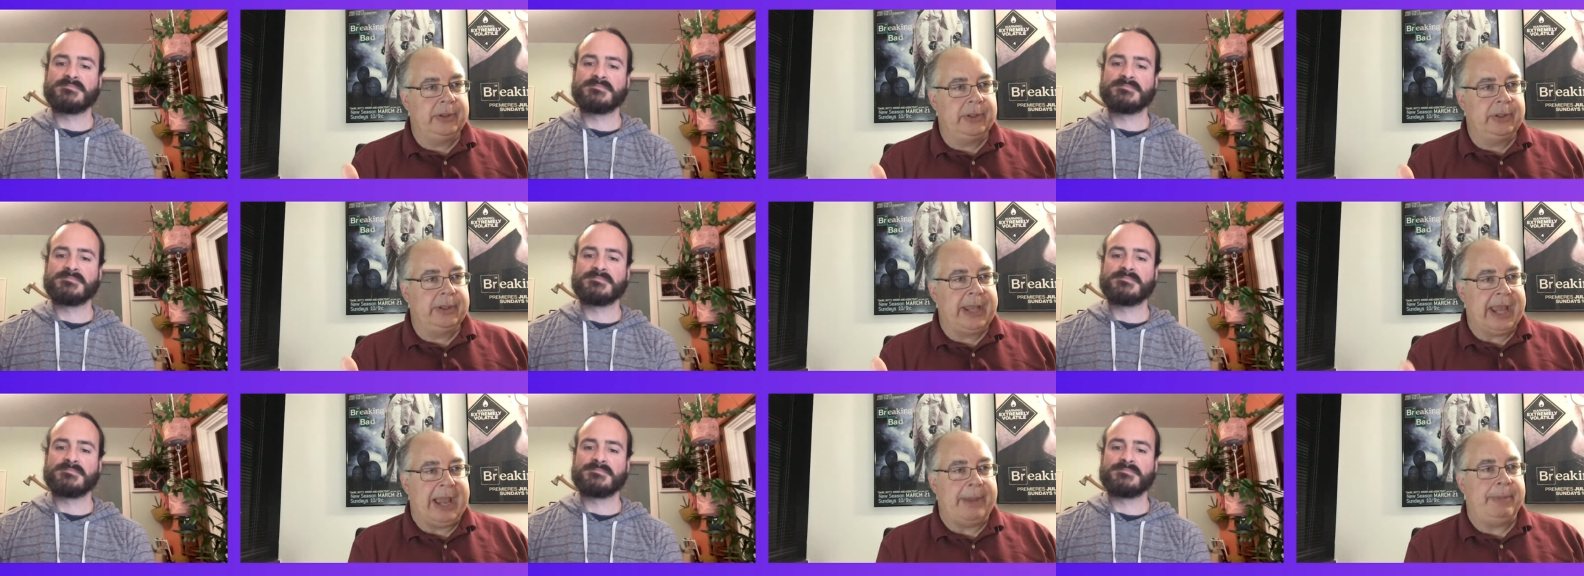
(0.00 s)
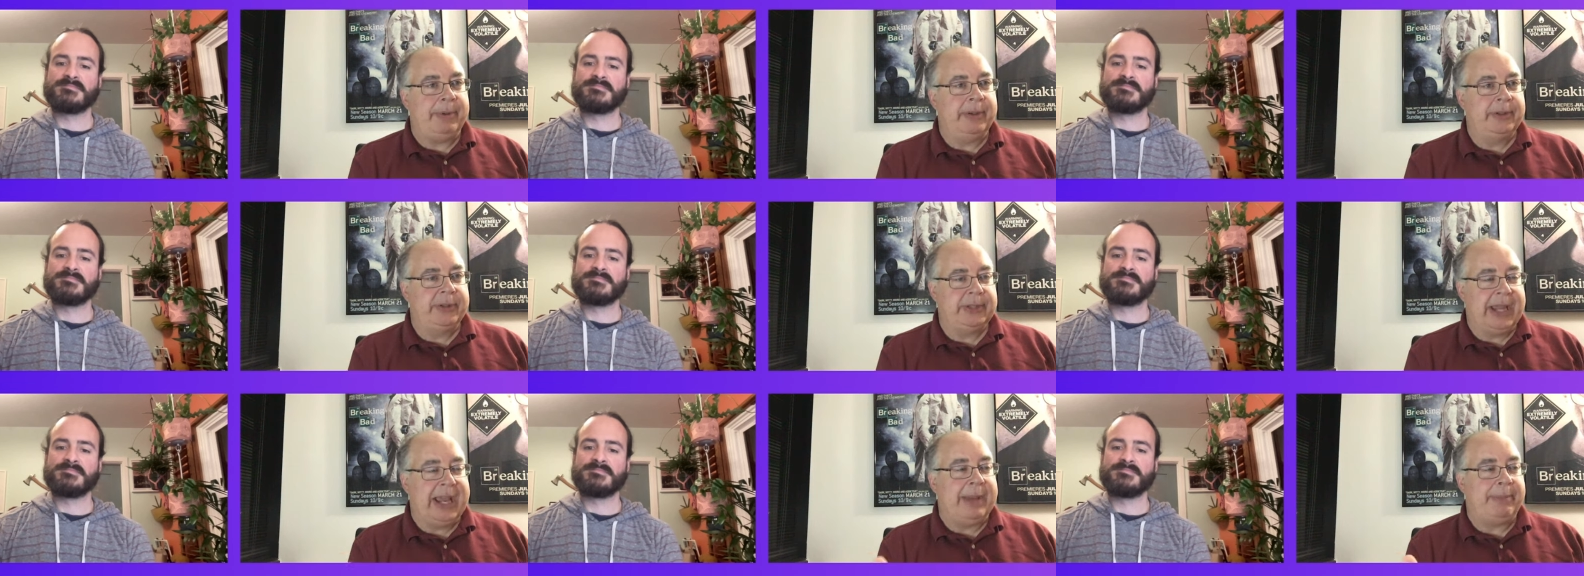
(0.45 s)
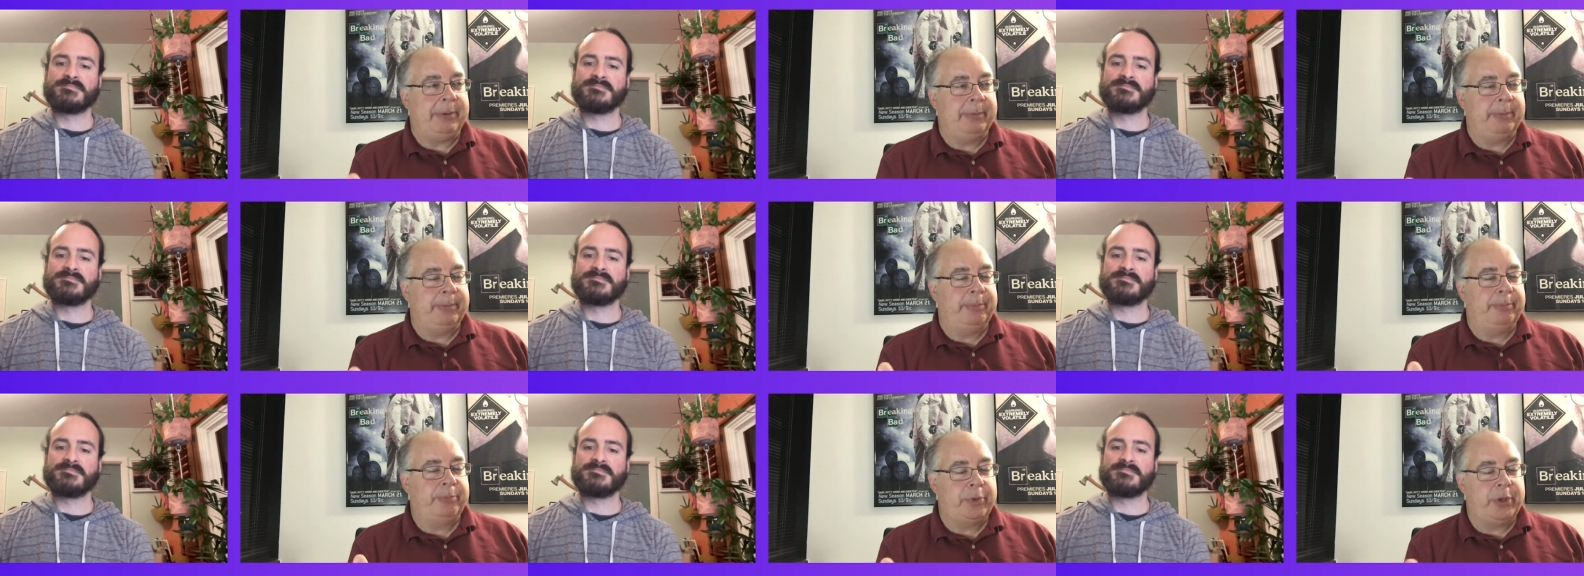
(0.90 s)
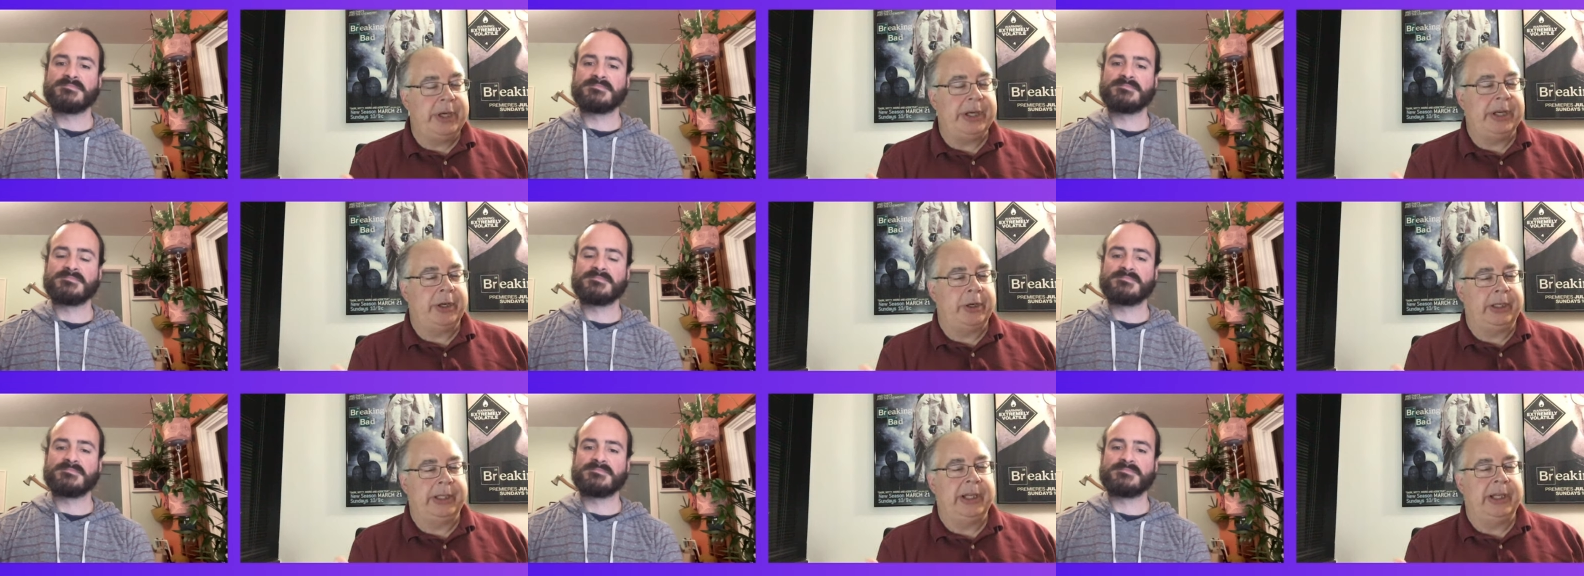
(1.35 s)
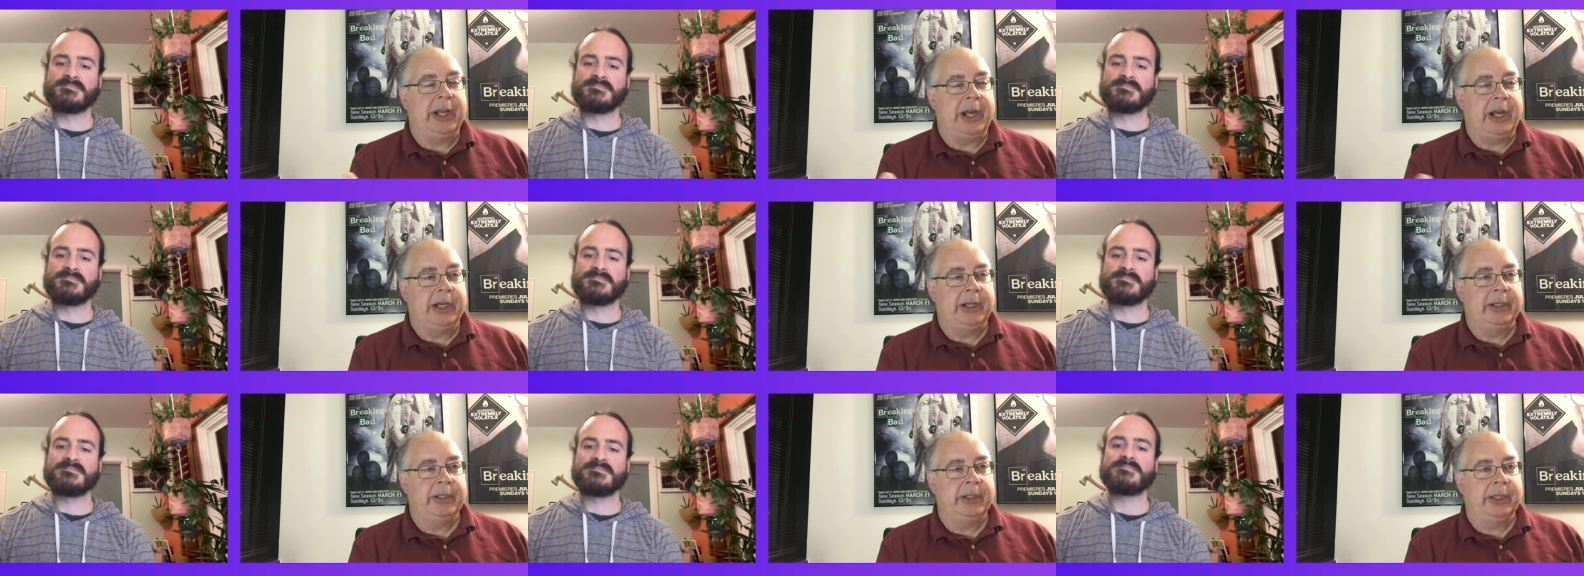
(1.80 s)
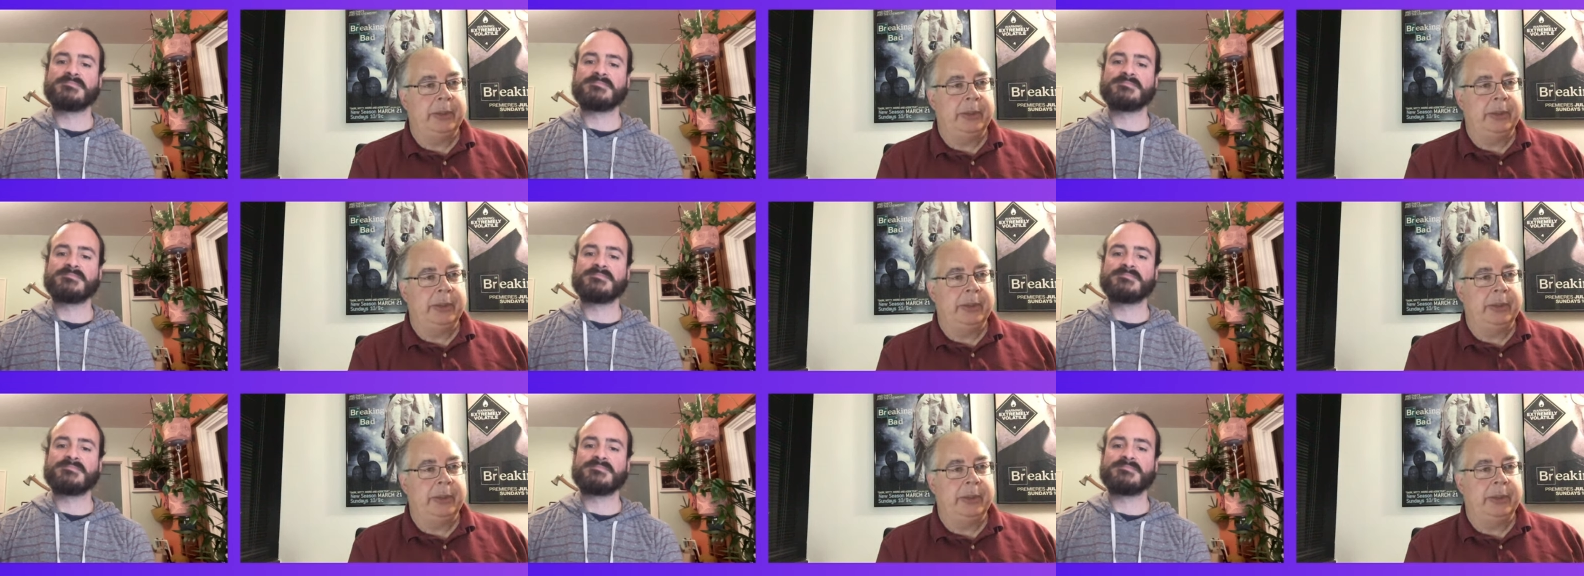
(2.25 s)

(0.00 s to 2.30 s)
Speaker 1: happen to happen pretty early on.